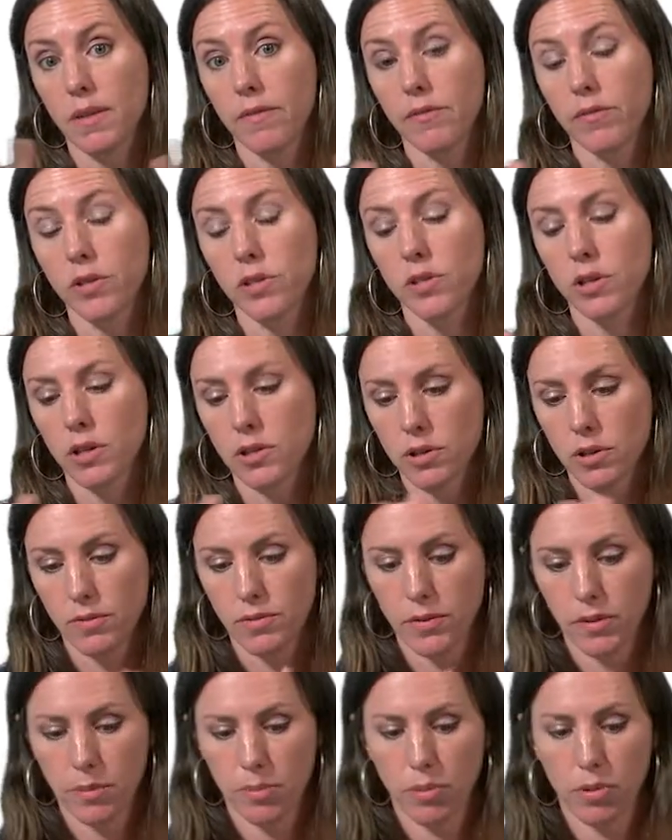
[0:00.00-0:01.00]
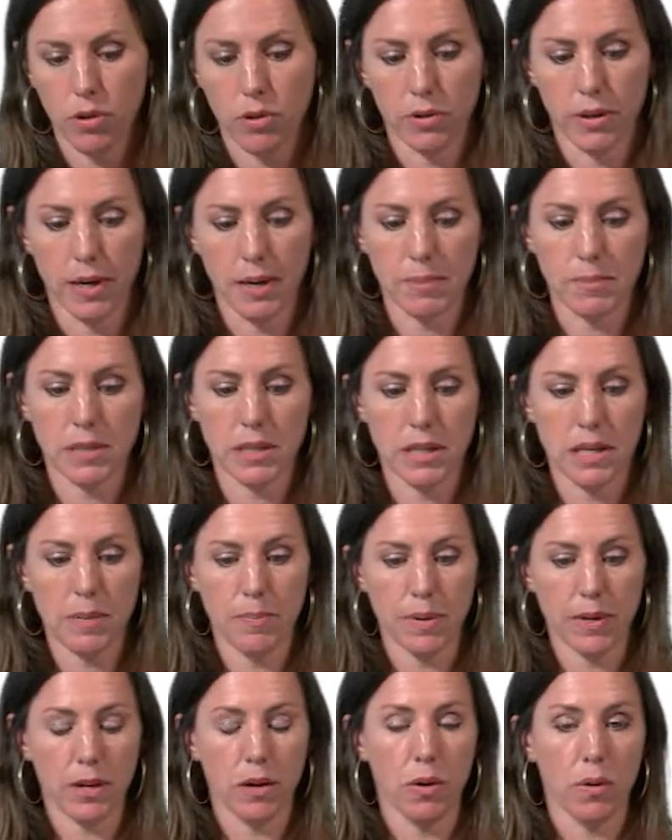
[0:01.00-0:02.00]
infrastructure for the program to
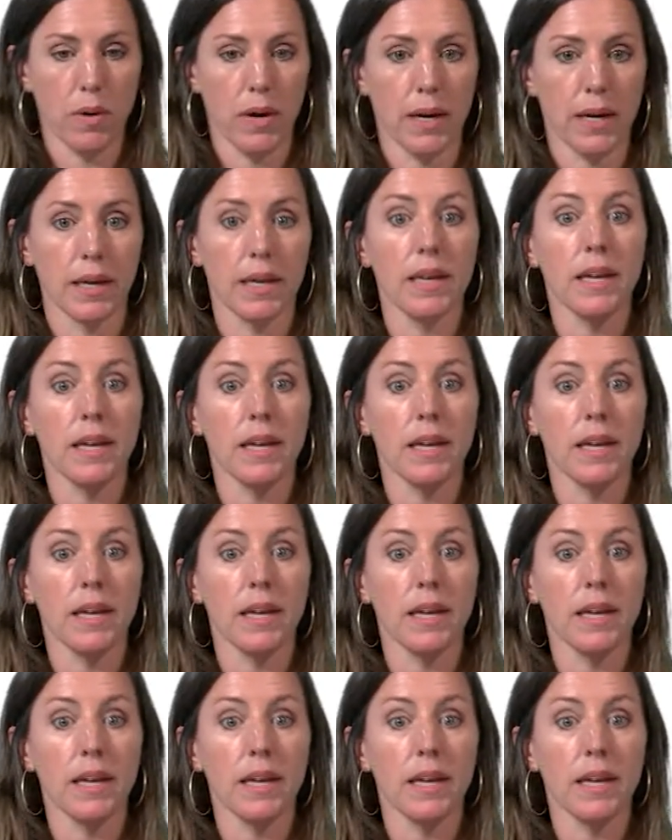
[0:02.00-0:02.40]
keep it going,